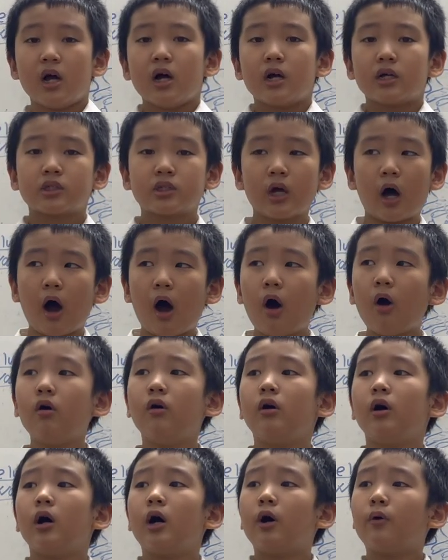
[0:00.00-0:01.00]

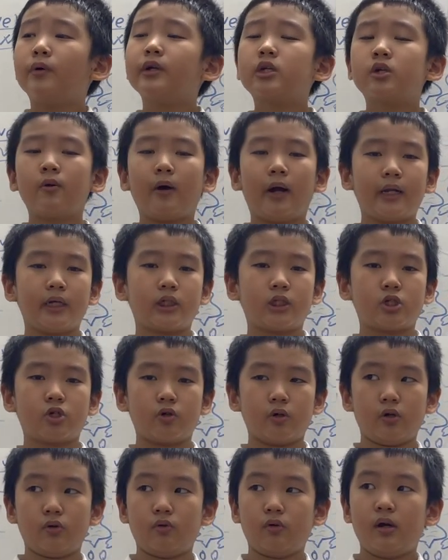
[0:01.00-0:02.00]
So, which one is
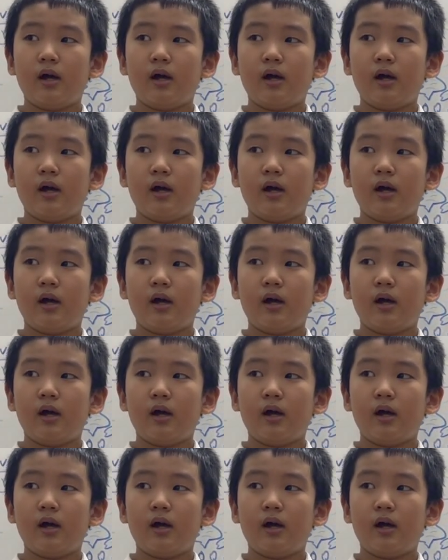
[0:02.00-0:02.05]
true?